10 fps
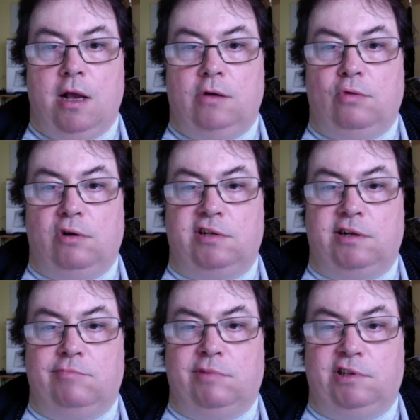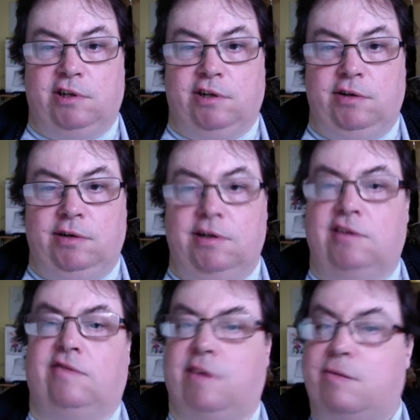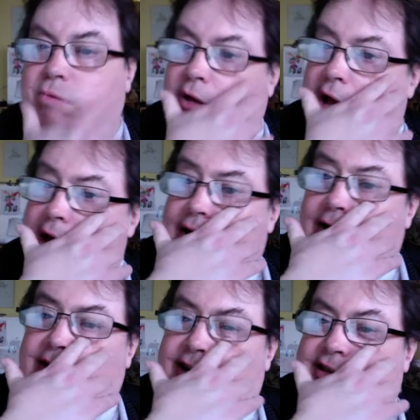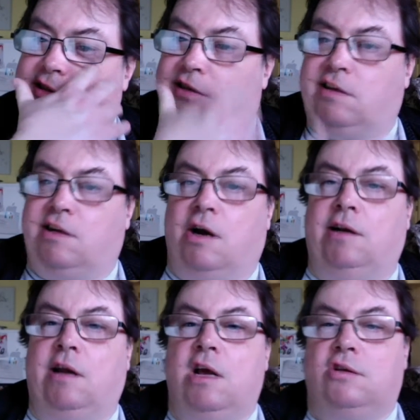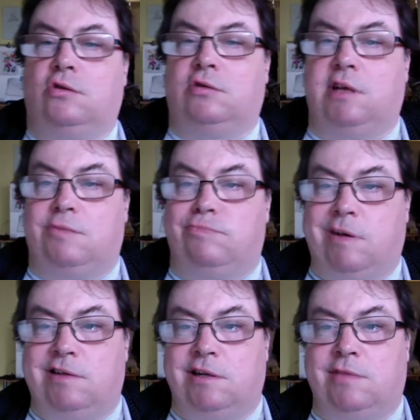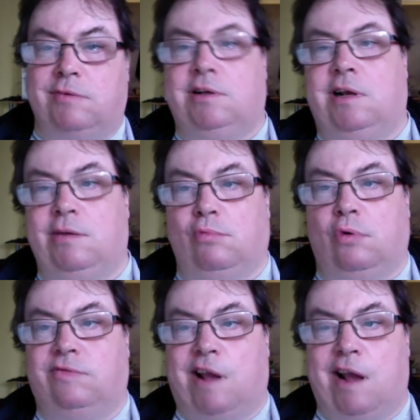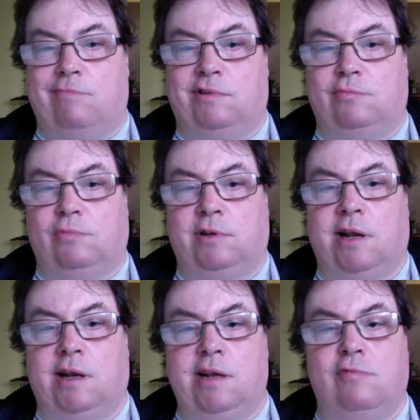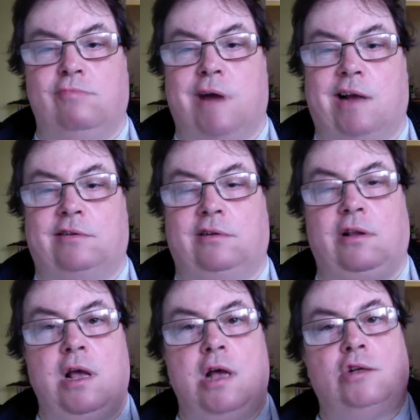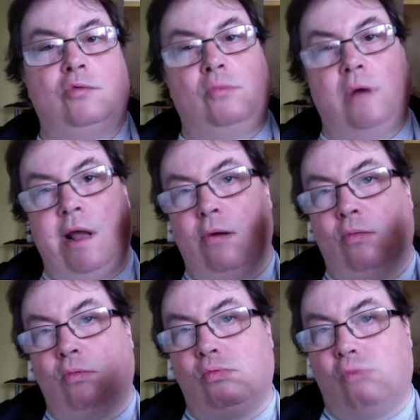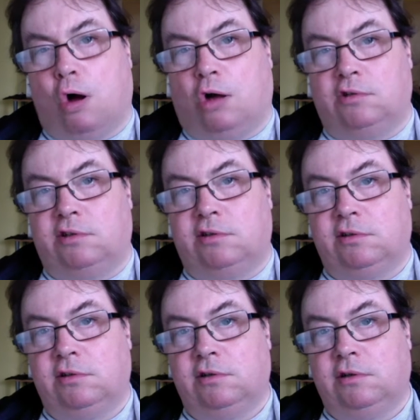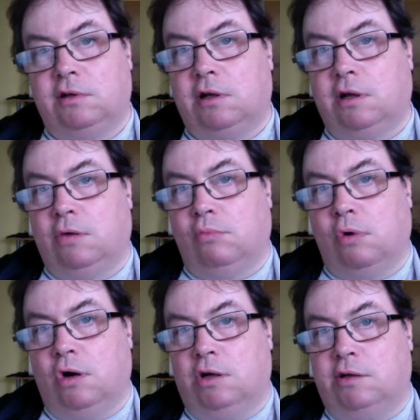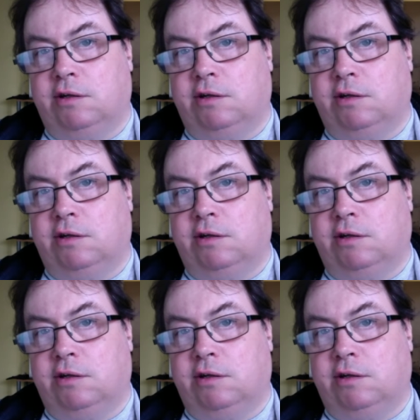Question number two. 9th of April 1969 saw six businessmen in Wolverhampton win their legal battle to wear what at work?